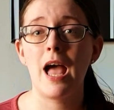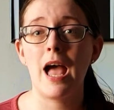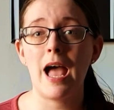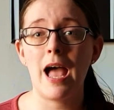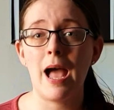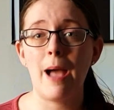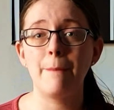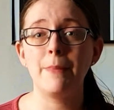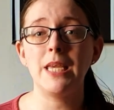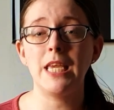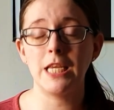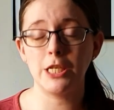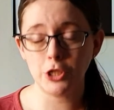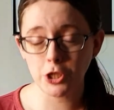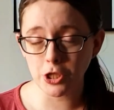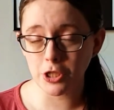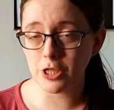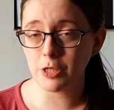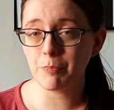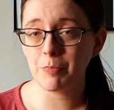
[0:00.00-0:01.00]
I'm
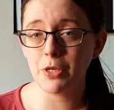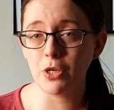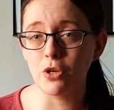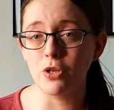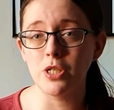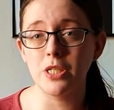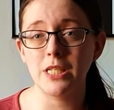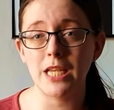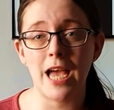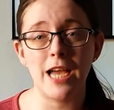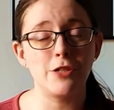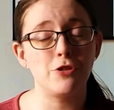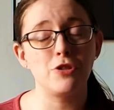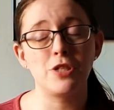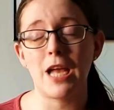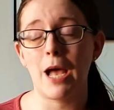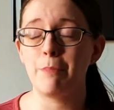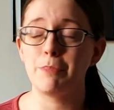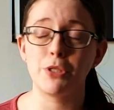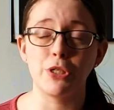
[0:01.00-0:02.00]
ancient because I
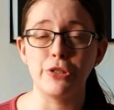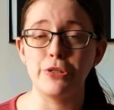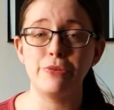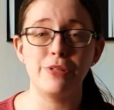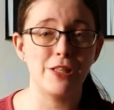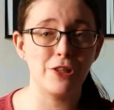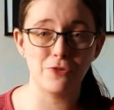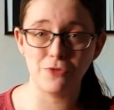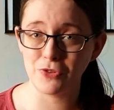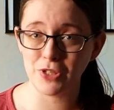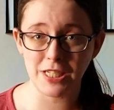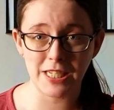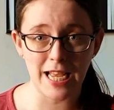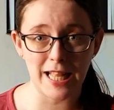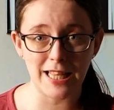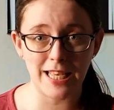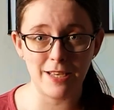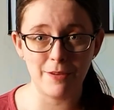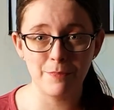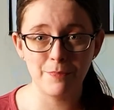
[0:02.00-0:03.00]
just absolutely love to
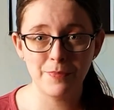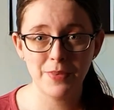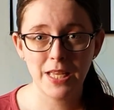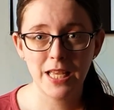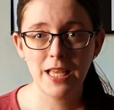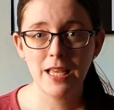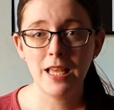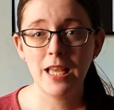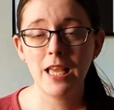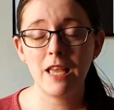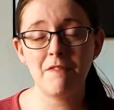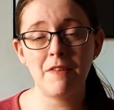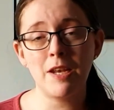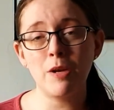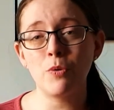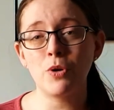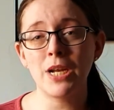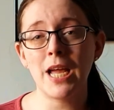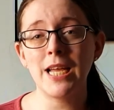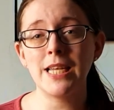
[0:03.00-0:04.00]
tell it. If
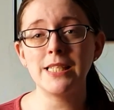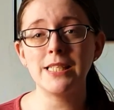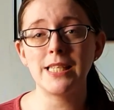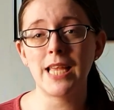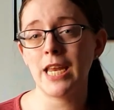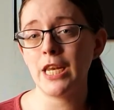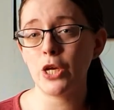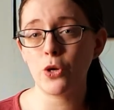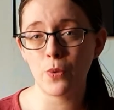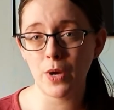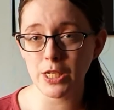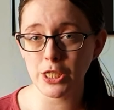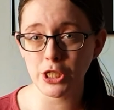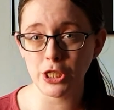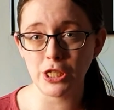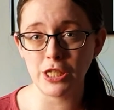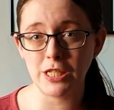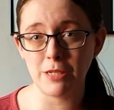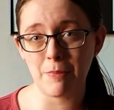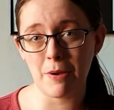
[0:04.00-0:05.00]
anyone has any
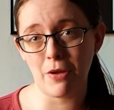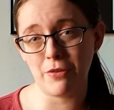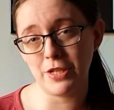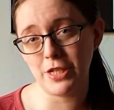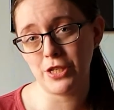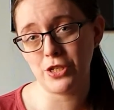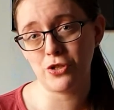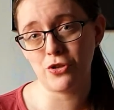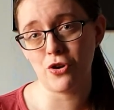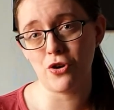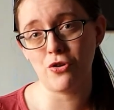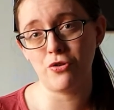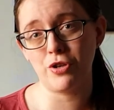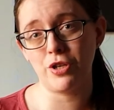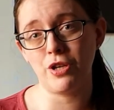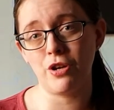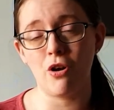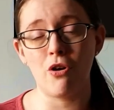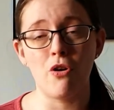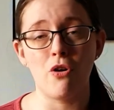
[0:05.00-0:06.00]
questions about this
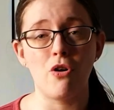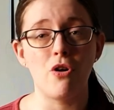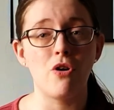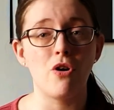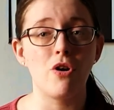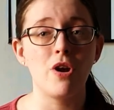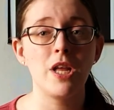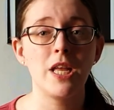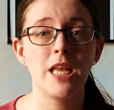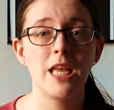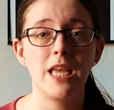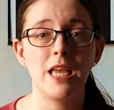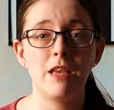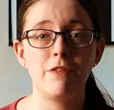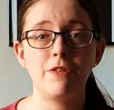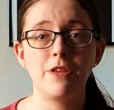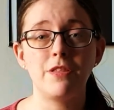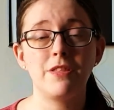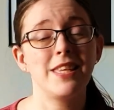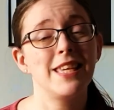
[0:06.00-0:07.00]
story, or
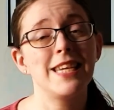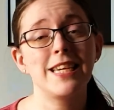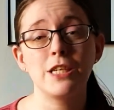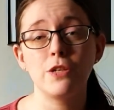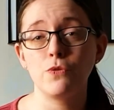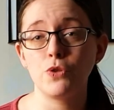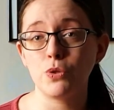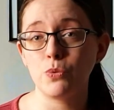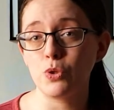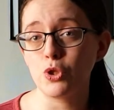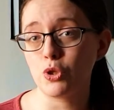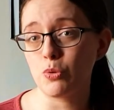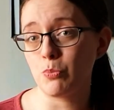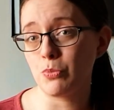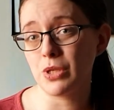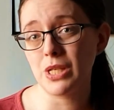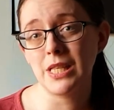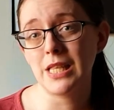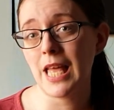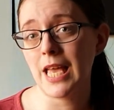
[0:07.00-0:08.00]
if you're thinking of doing
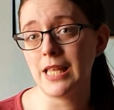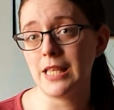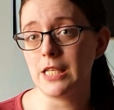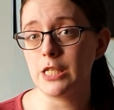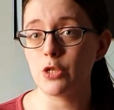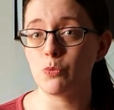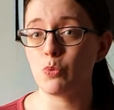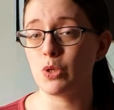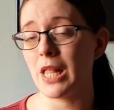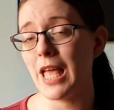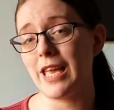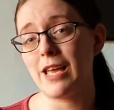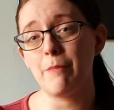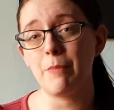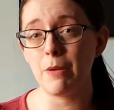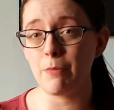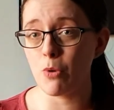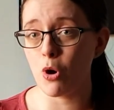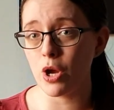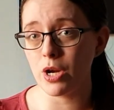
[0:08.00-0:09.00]
something like this and would like a
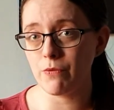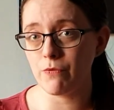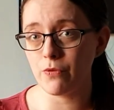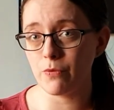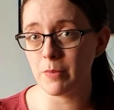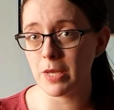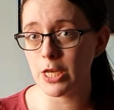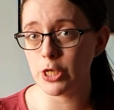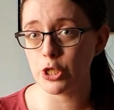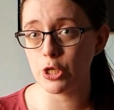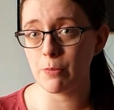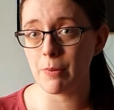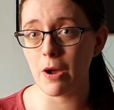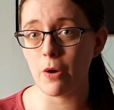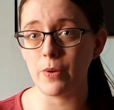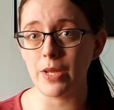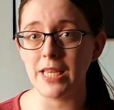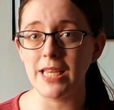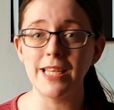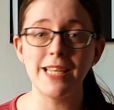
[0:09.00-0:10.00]
bit more information
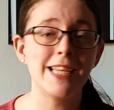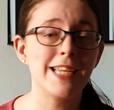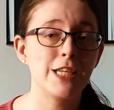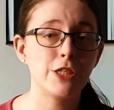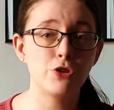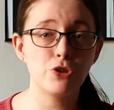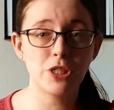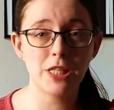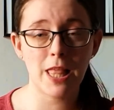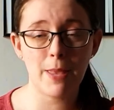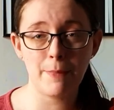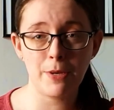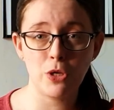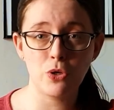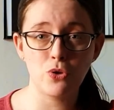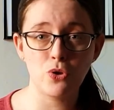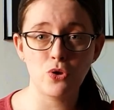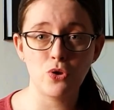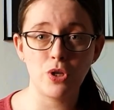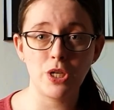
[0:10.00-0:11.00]
about it, just let me
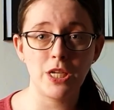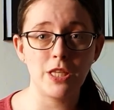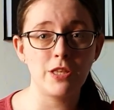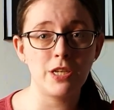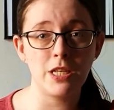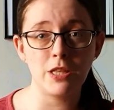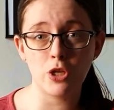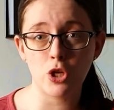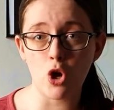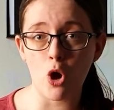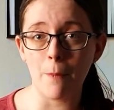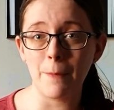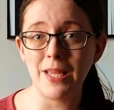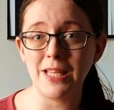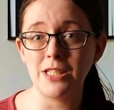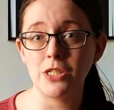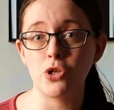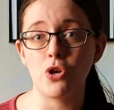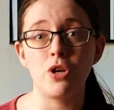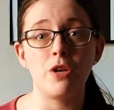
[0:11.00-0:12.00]
know either in the
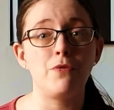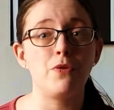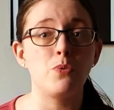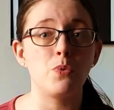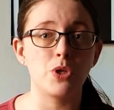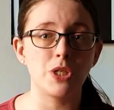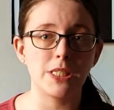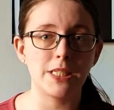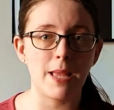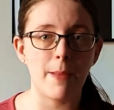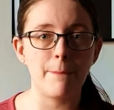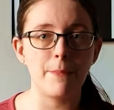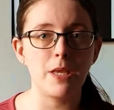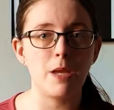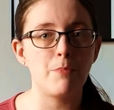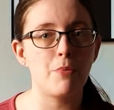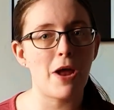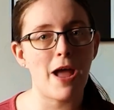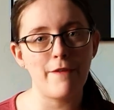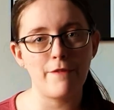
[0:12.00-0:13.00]
comments, or if you want to send me
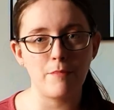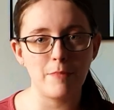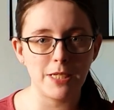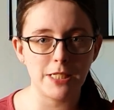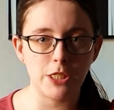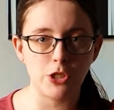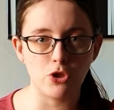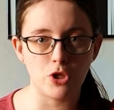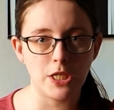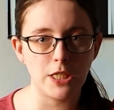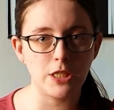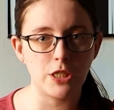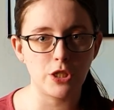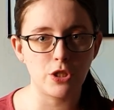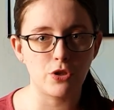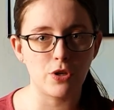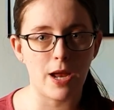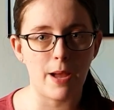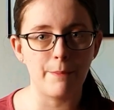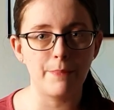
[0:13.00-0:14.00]
a private message on
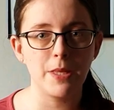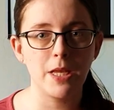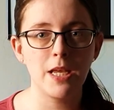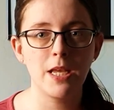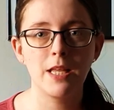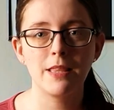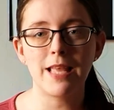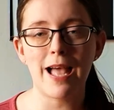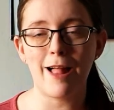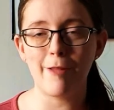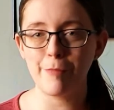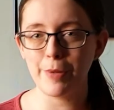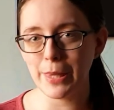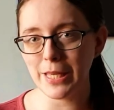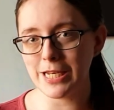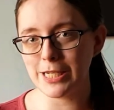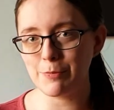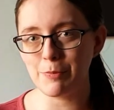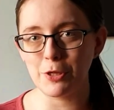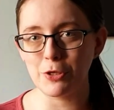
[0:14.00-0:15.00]
Instagram, that'll be
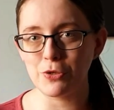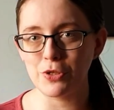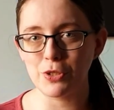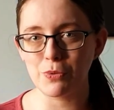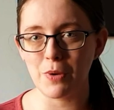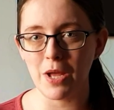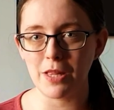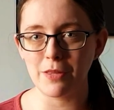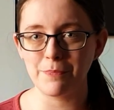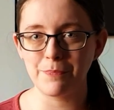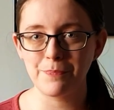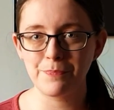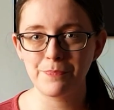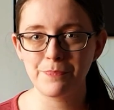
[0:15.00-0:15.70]
linked below as well.